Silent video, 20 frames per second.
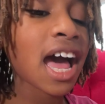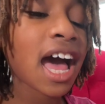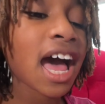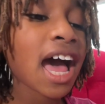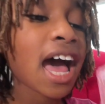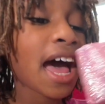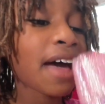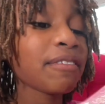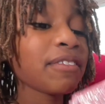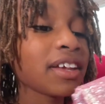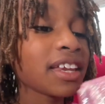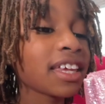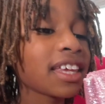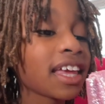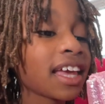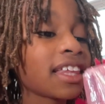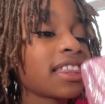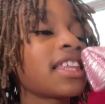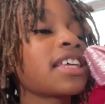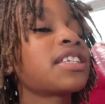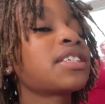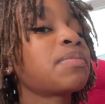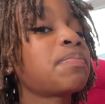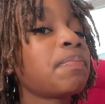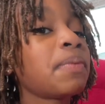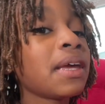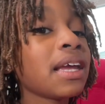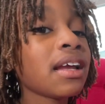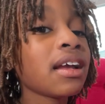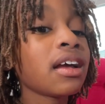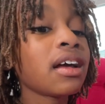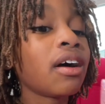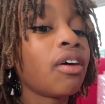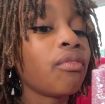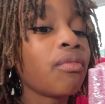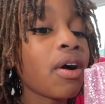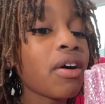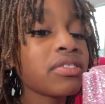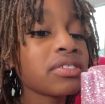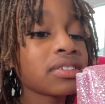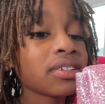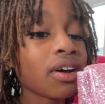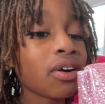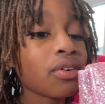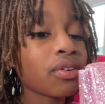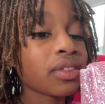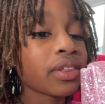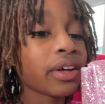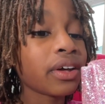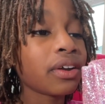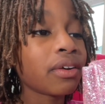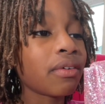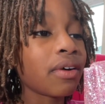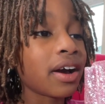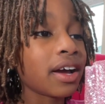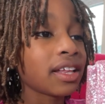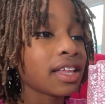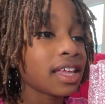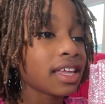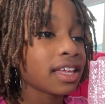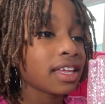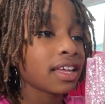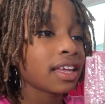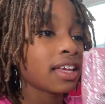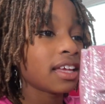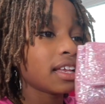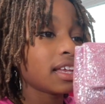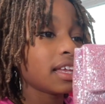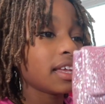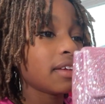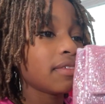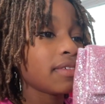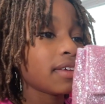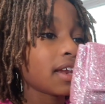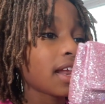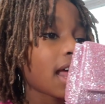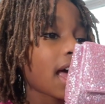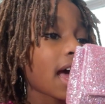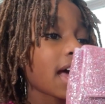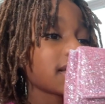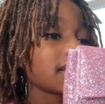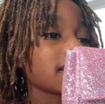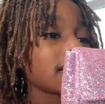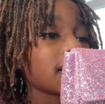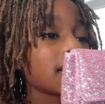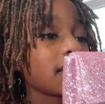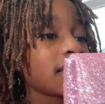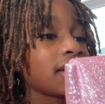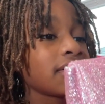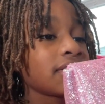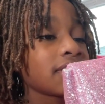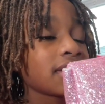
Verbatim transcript: I'm gonna get this pink rose gold glitter one. It, it even has a cute